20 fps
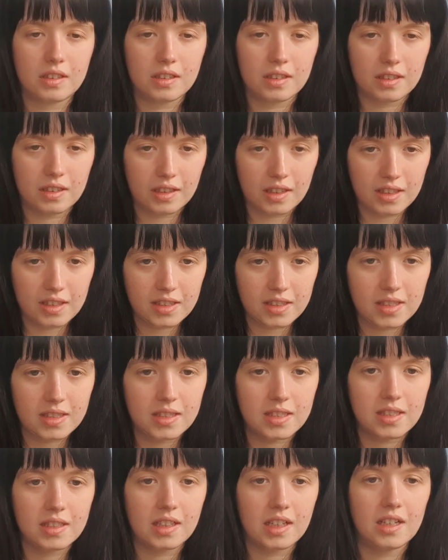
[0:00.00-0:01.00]

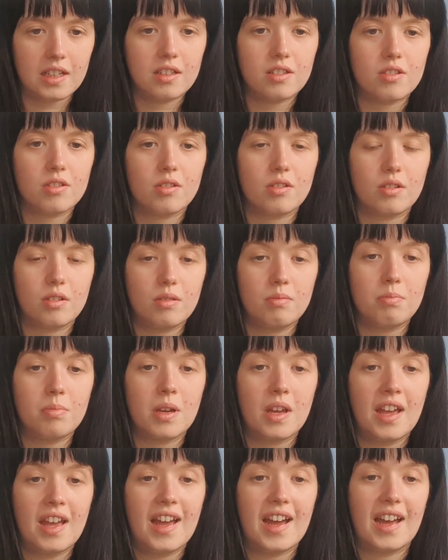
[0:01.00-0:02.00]
homoglycis lines up
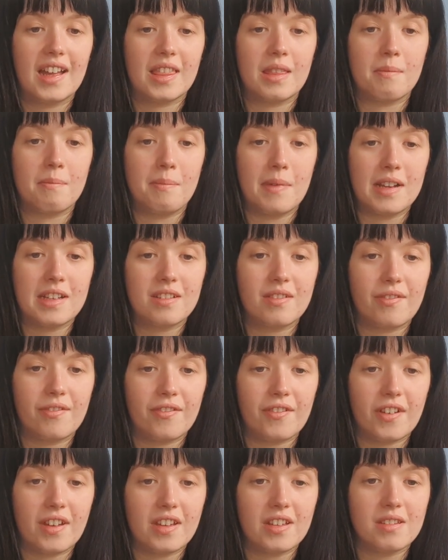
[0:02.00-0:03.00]
at the
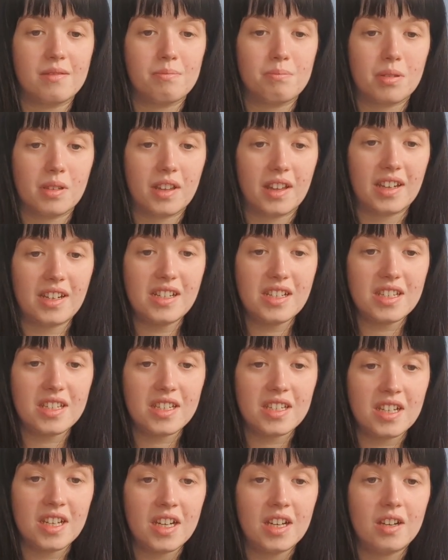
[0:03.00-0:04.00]
metaphase
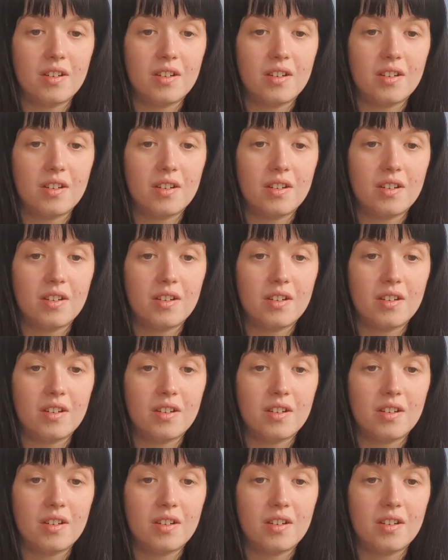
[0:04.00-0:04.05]
plate,